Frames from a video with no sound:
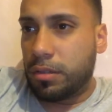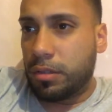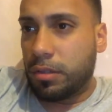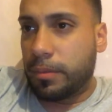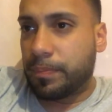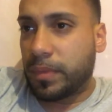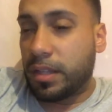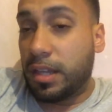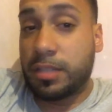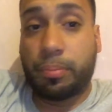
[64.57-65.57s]
You know,
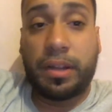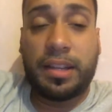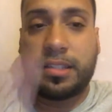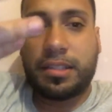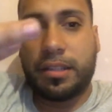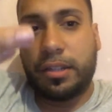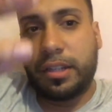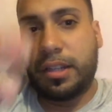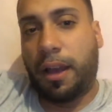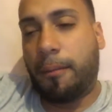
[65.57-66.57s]
he's he's
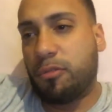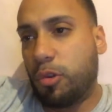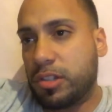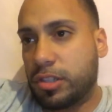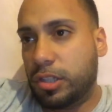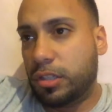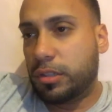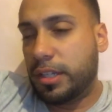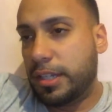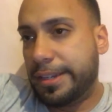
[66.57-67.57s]
of course, you
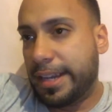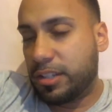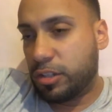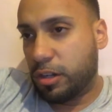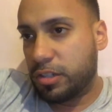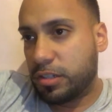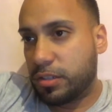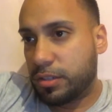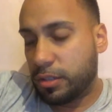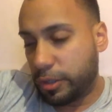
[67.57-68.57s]
know, he got
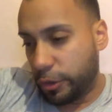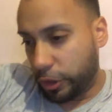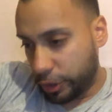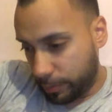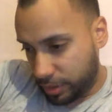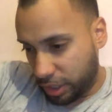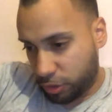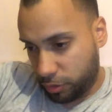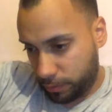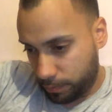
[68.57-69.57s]
charges on, on him
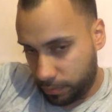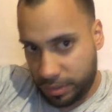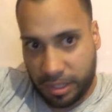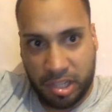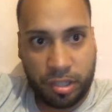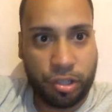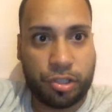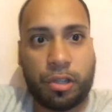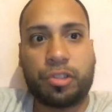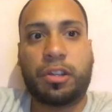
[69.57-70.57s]
sexually sexually
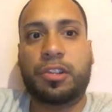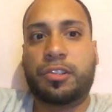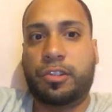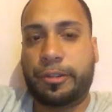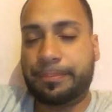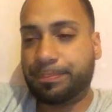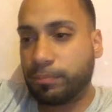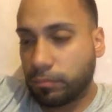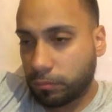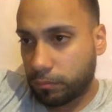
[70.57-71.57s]
assault charges on him.
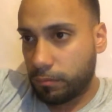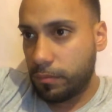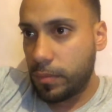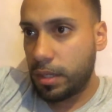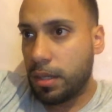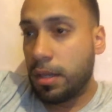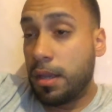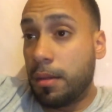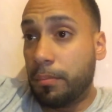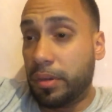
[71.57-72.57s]

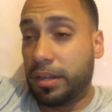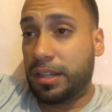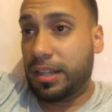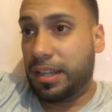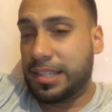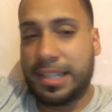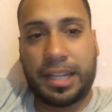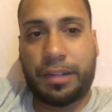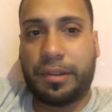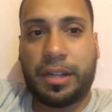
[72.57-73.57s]
But he, he's
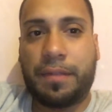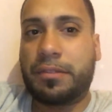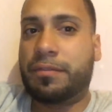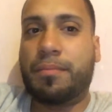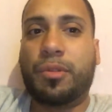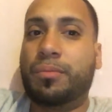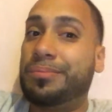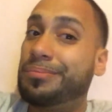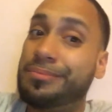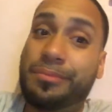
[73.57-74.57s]
not gonna recover from
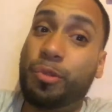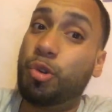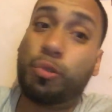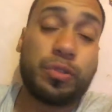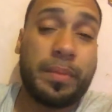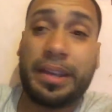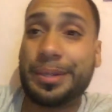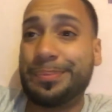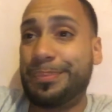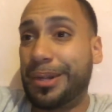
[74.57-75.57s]
them wounds,
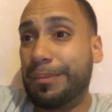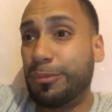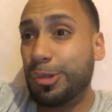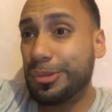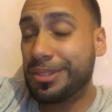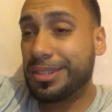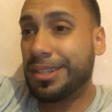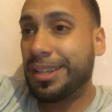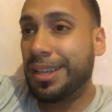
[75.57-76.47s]
man. burnt wounds.